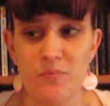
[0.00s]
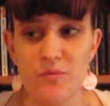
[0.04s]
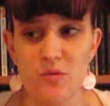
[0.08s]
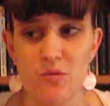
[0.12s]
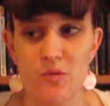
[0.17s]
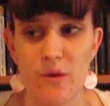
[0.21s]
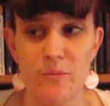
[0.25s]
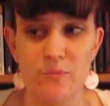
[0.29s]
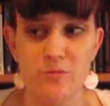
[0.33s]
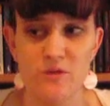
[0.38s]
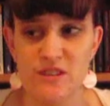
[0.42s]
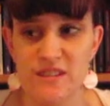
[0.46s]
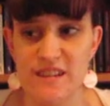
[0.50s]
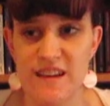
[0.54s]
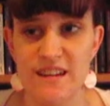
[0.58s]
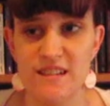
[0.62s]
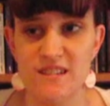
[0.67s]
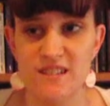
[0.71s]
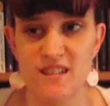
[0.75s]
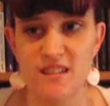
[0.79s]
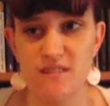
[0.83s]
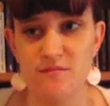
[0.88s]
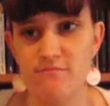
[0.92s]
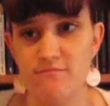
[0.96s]

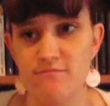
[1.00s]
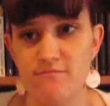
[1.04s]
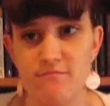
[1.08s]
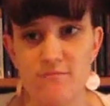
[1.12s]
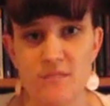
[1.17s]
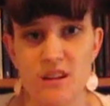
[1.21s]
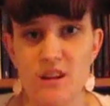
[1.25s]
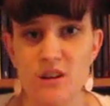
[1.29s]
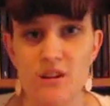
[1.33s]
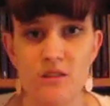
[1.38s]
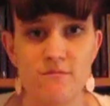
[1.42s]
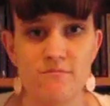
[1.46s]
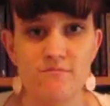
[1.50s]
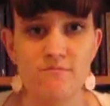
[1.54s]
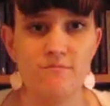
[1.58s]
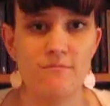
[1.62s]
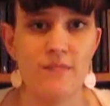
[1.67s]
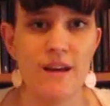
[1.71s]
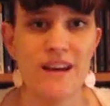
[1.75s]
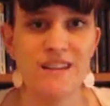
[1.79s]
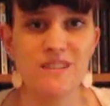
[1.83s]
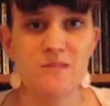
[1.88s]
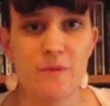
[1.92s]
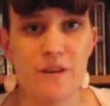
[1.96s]
represent, you know,
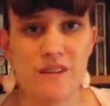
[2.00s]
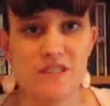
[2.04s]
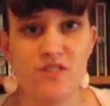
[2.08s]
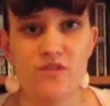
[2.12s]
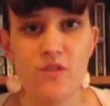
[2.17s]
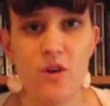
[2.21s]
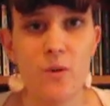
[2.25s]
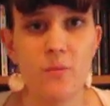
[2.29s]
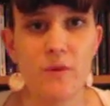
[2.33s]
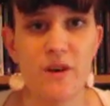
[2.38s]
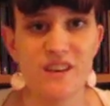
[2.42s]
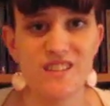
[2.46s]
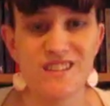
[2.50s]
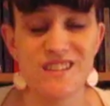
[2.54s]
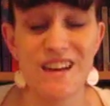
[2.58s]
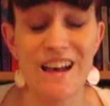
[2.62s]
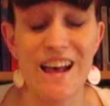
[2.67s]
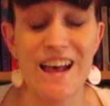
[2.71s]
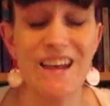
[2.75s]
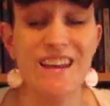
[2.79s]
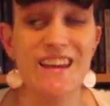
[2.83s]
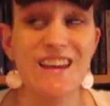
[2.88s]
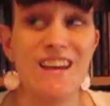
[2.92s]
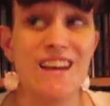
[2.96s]
aspects of her
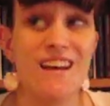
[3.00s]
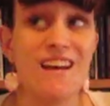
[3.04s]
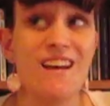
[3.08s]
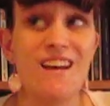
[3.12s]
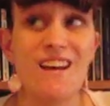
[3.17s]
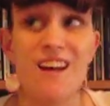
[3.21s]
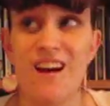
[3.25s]
personality,